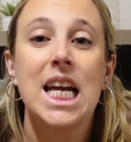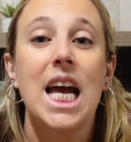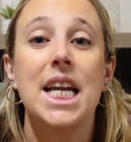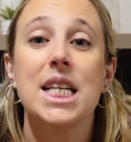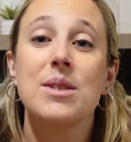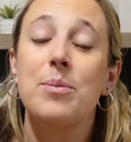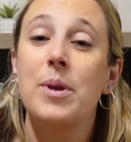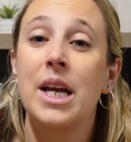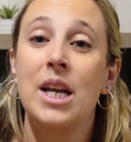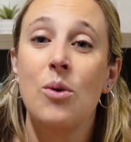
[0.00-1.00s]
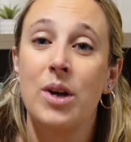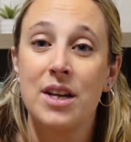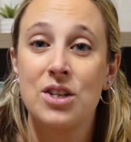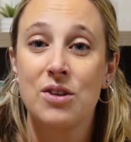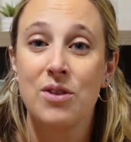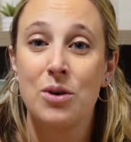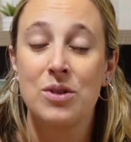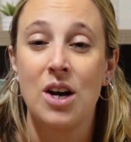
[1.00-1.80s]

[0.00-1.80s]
and explaining what each of those